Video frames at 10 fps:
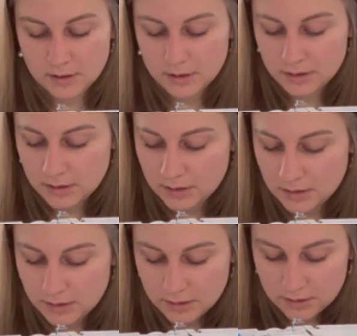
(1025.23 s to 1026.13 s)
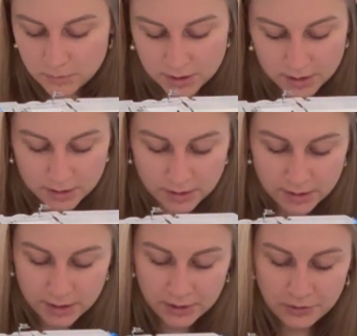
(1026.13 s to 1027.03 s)
Okay, we need a
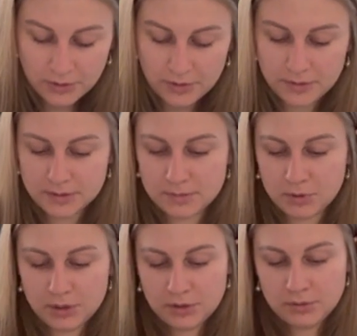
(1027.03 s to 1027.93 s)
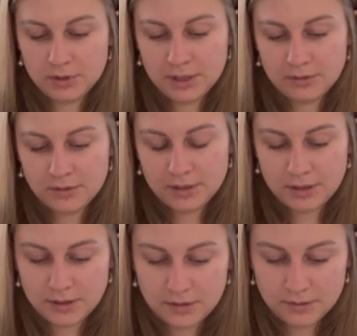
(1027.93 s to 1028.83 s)
needle. Let's put a new needle in here.